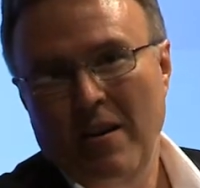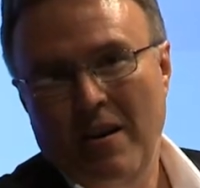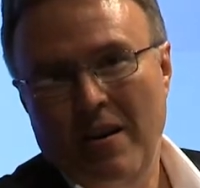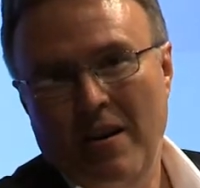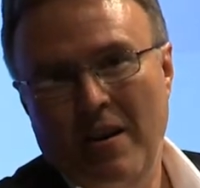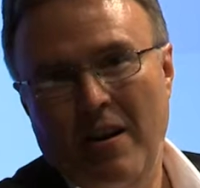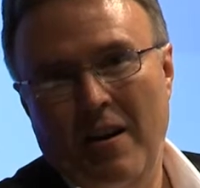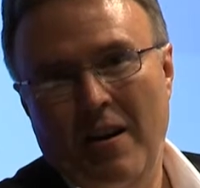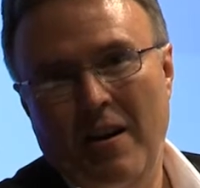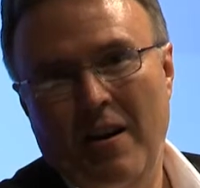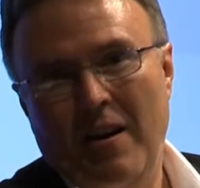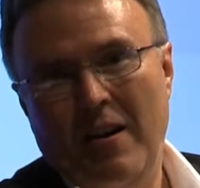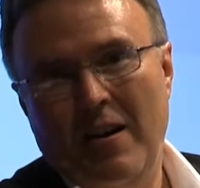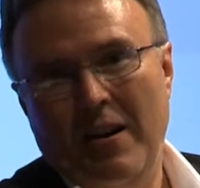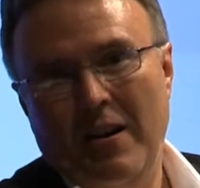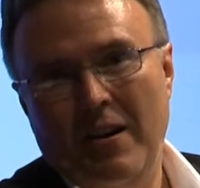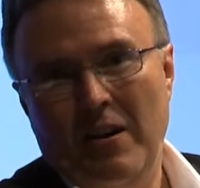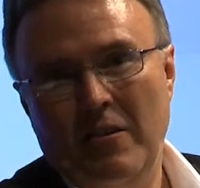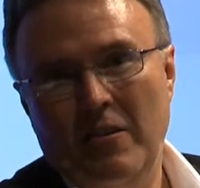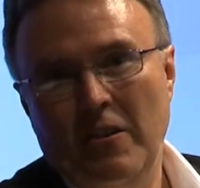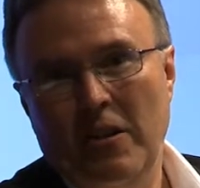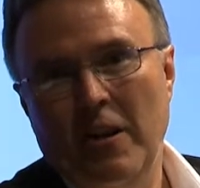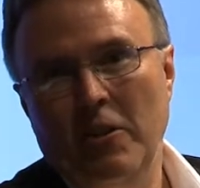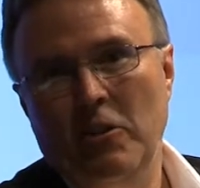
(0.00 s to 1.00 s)

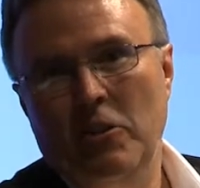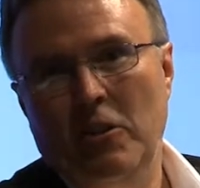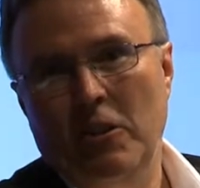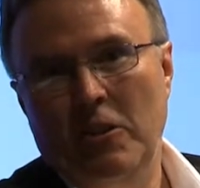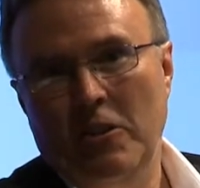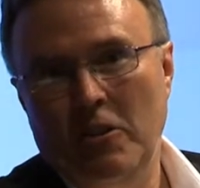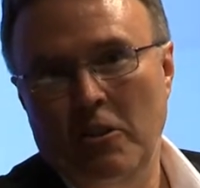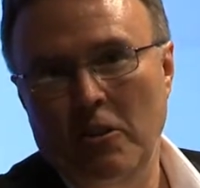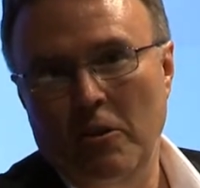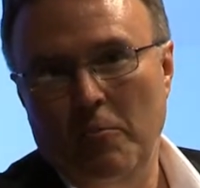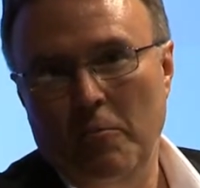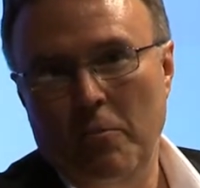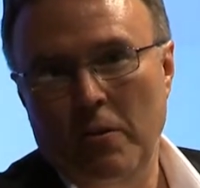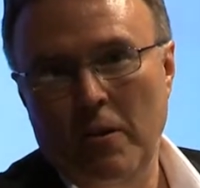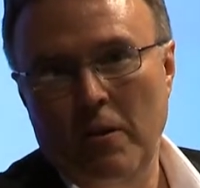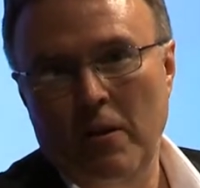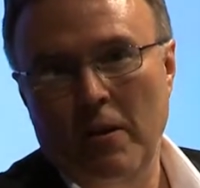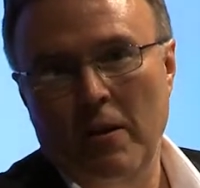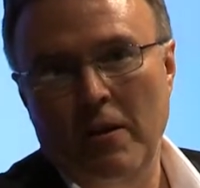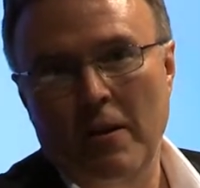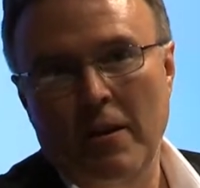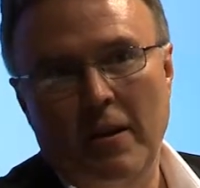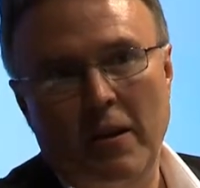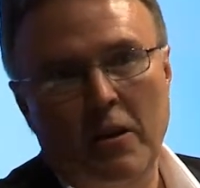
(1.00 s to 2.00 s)
and the
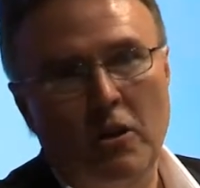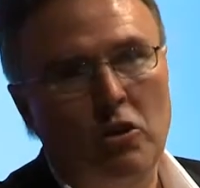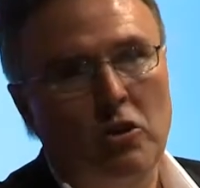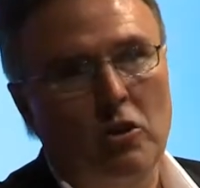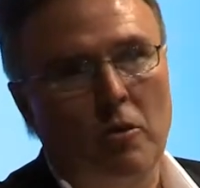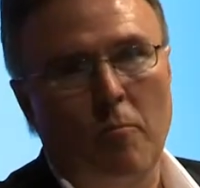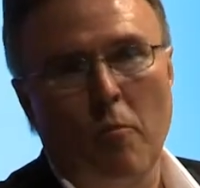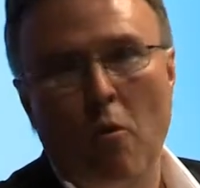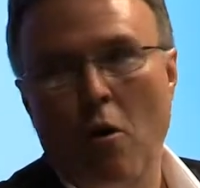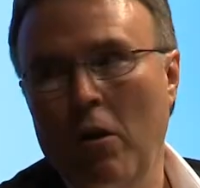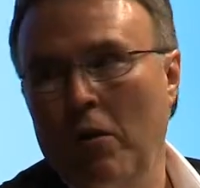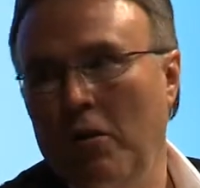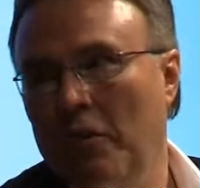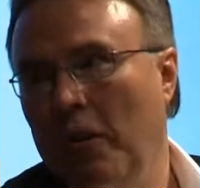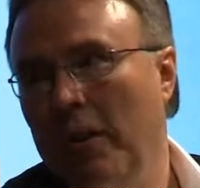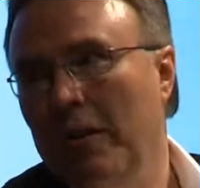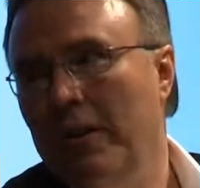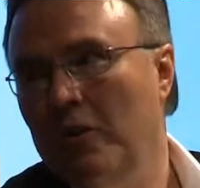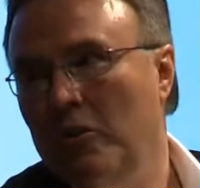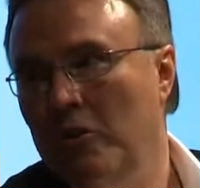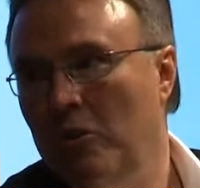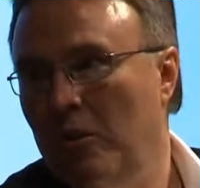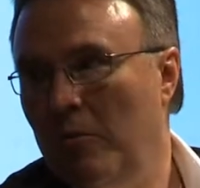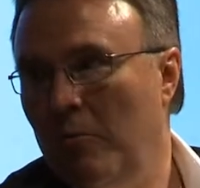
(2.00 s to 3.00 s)
HDCP eats up all the
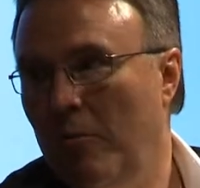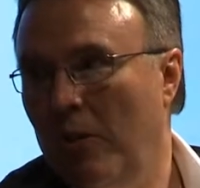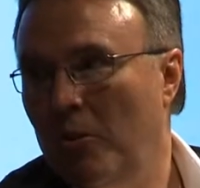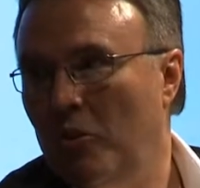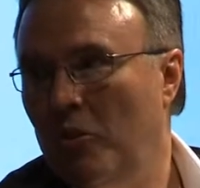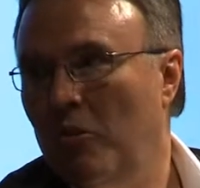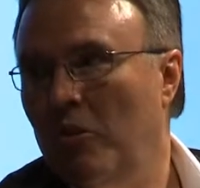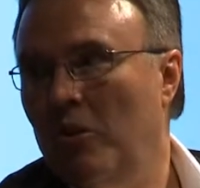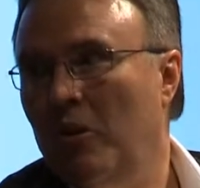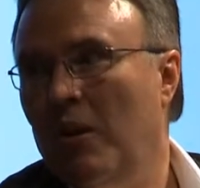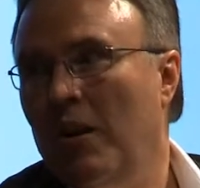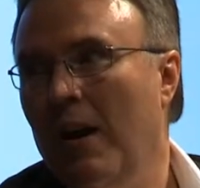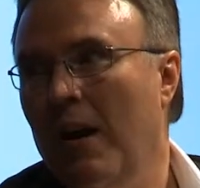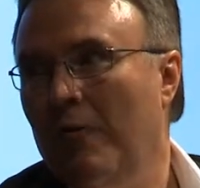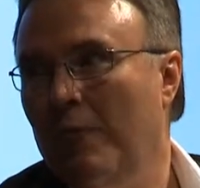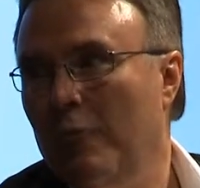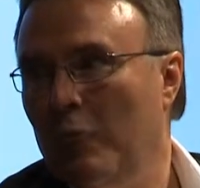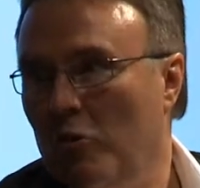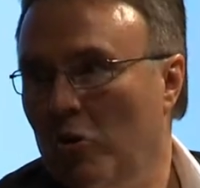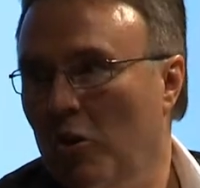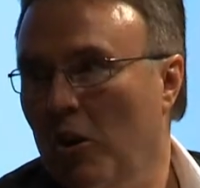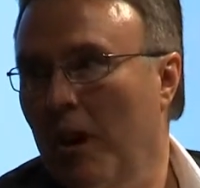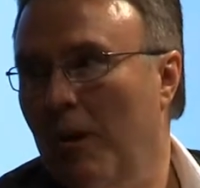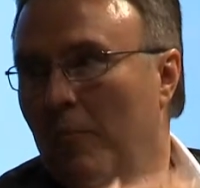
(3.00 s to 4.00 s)
latency budget that you got
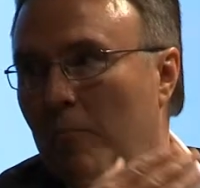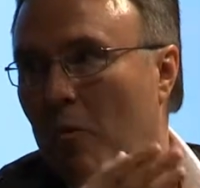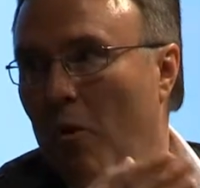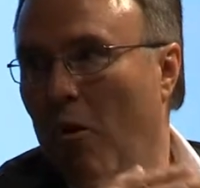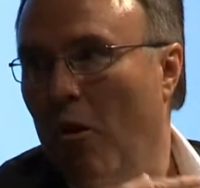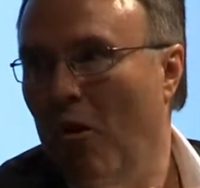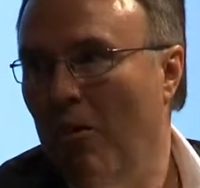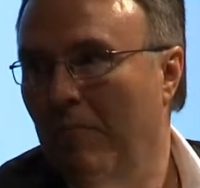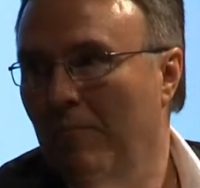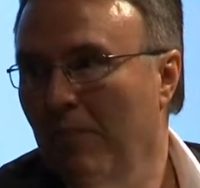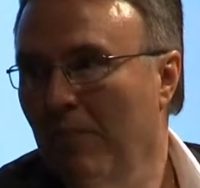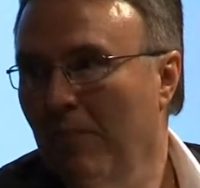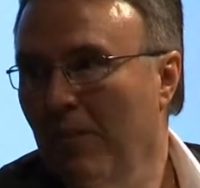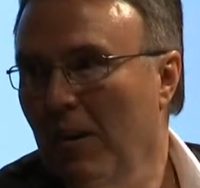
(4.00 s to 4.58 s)
for a Skype call.